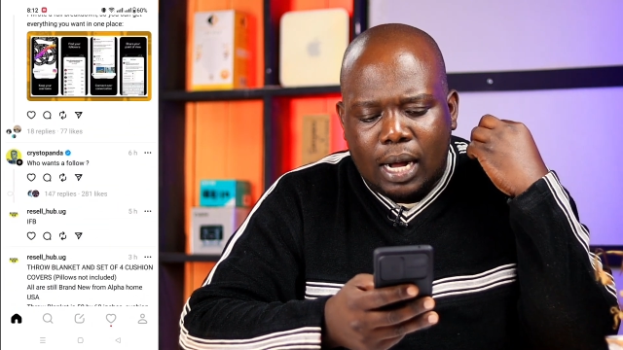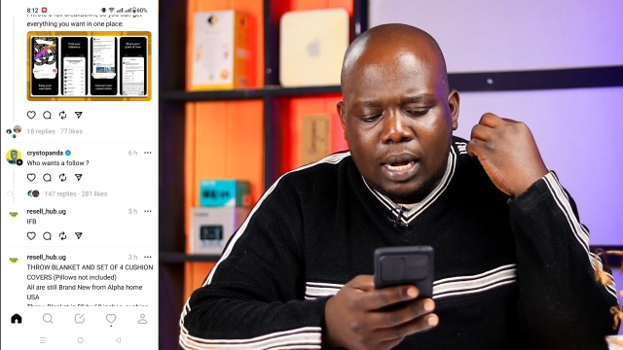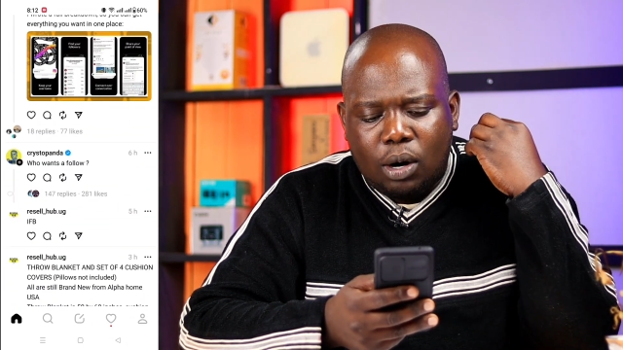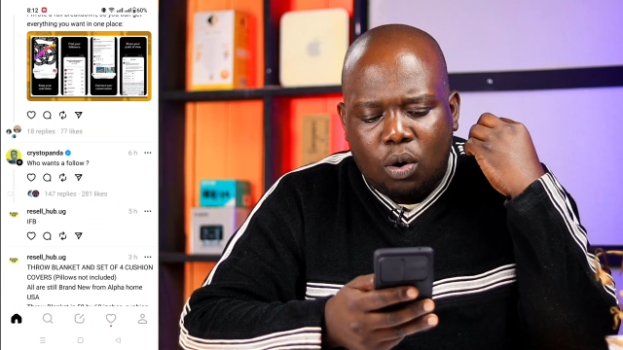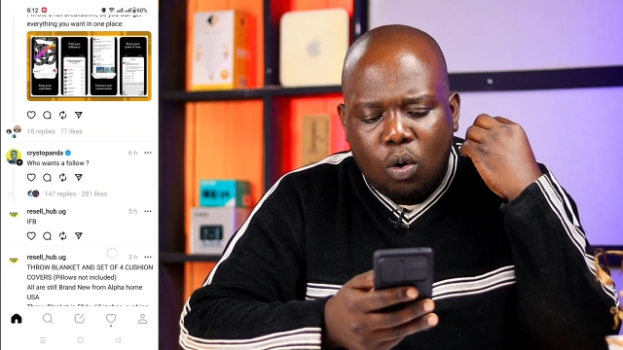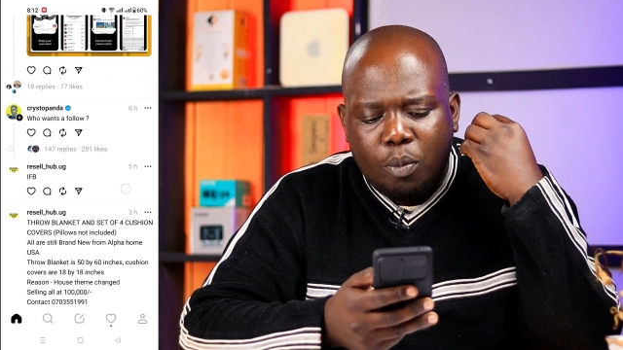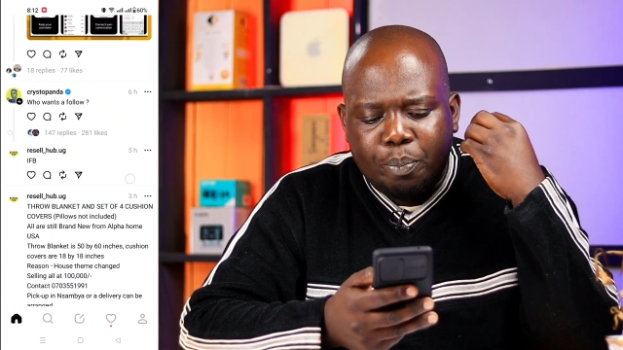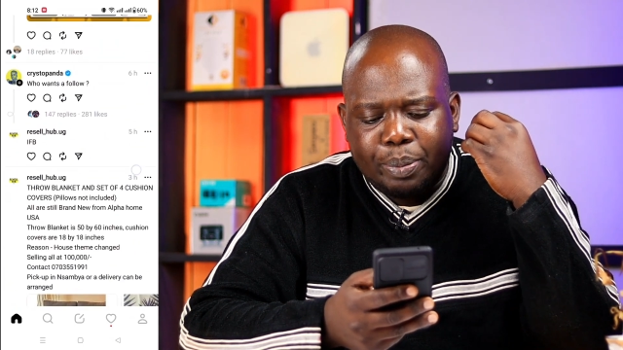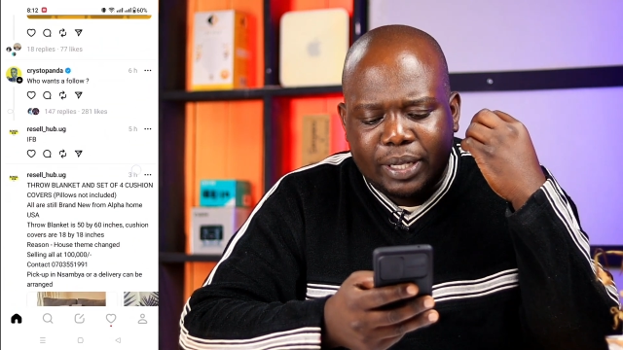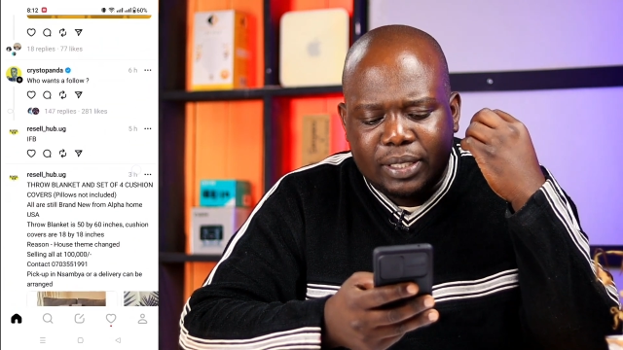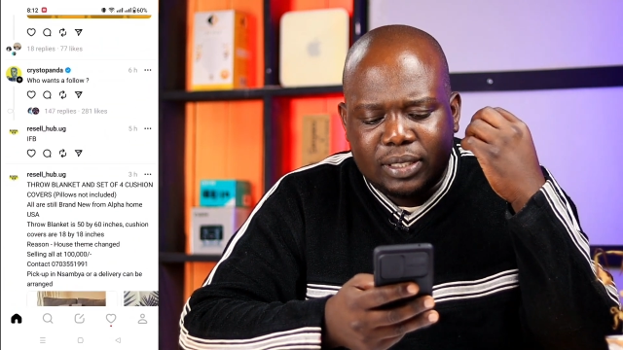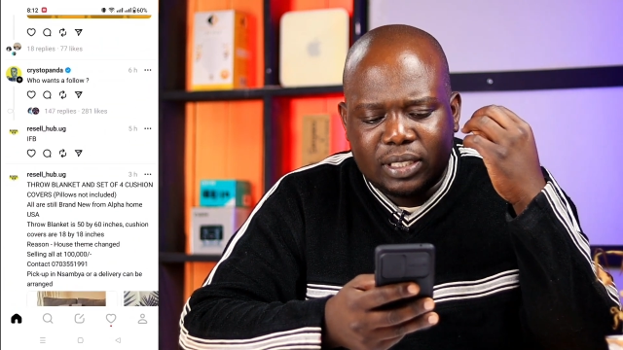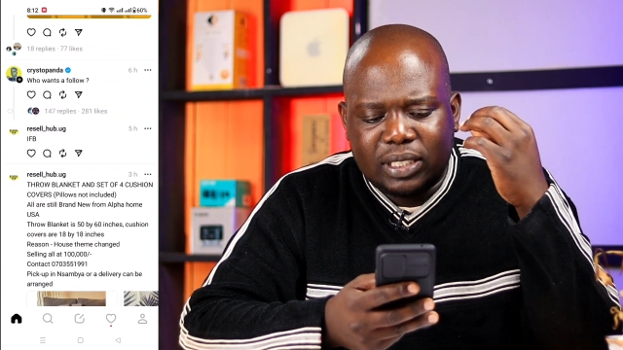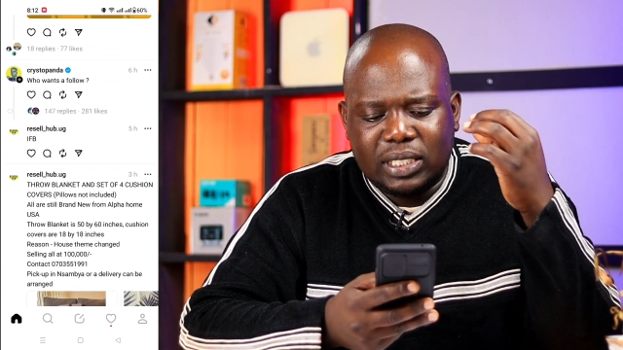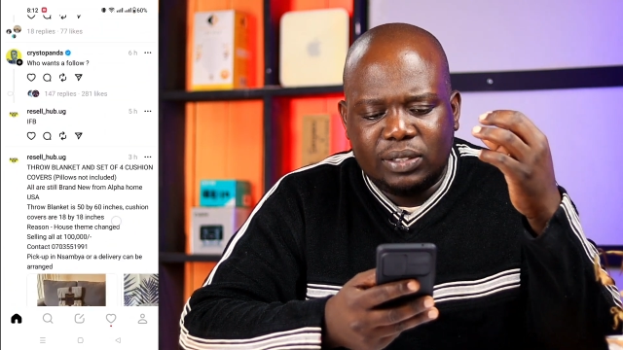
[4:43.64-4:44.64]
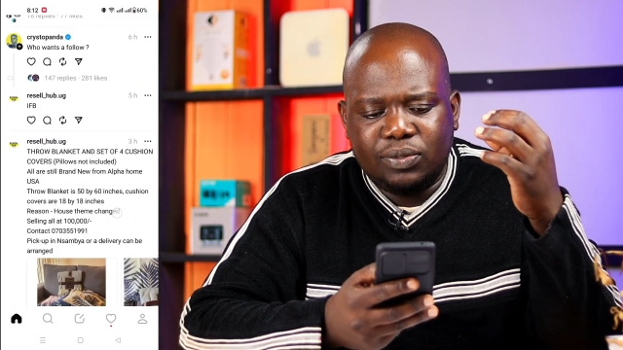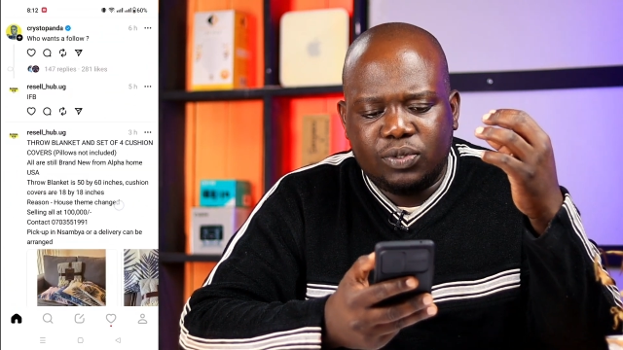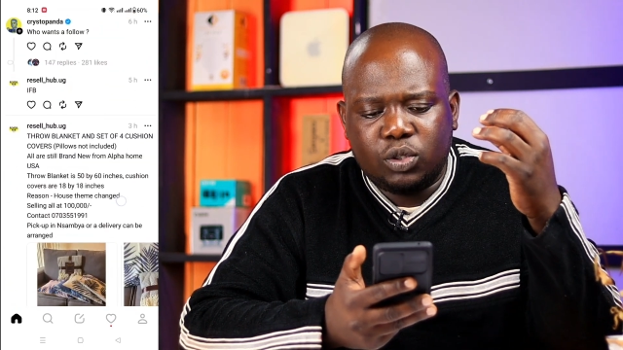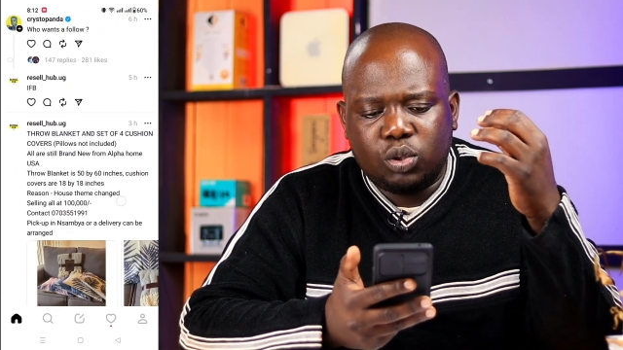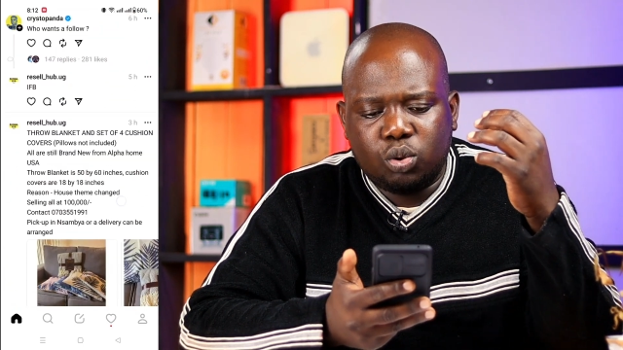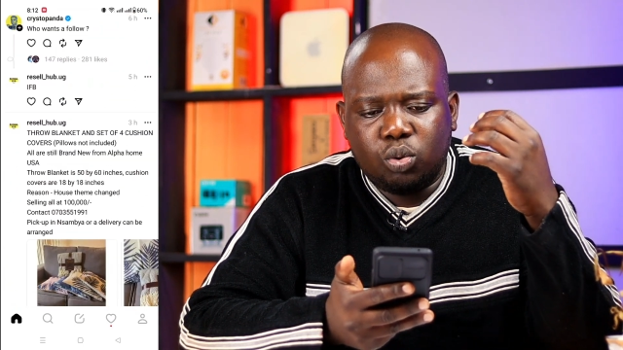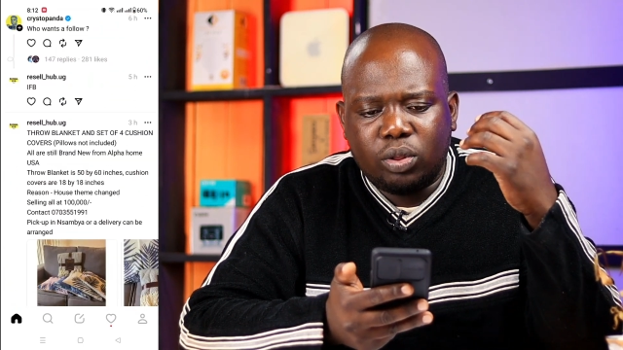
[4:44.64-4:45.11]
homepage
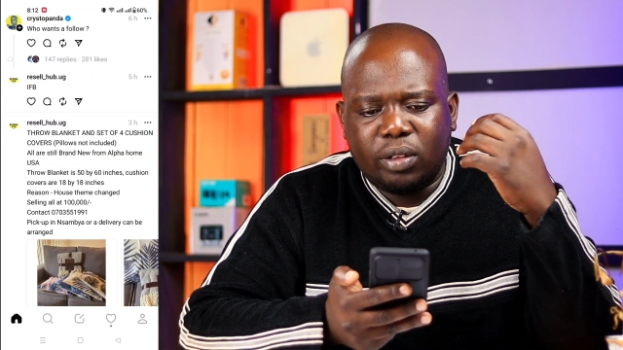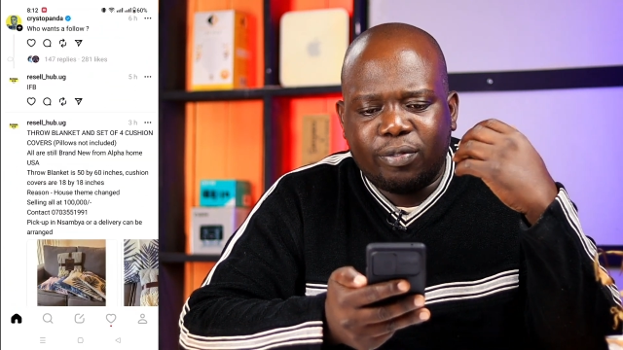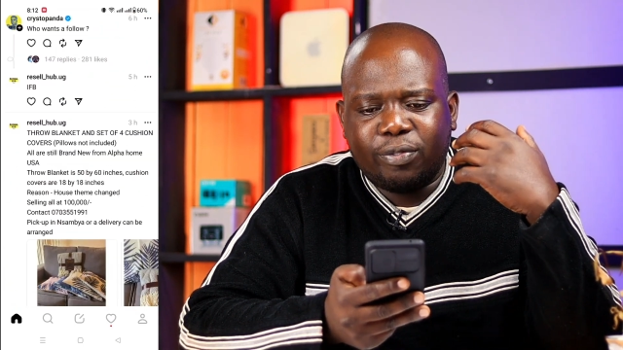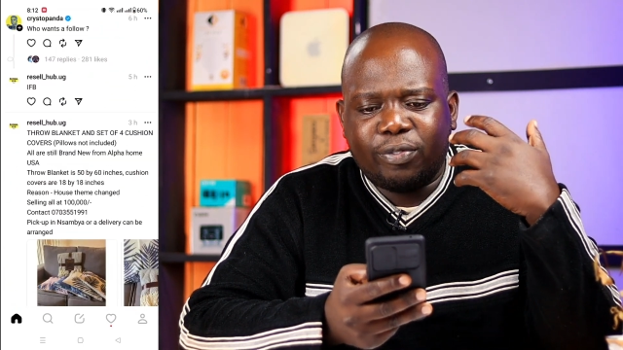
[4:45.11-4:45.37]
gives you the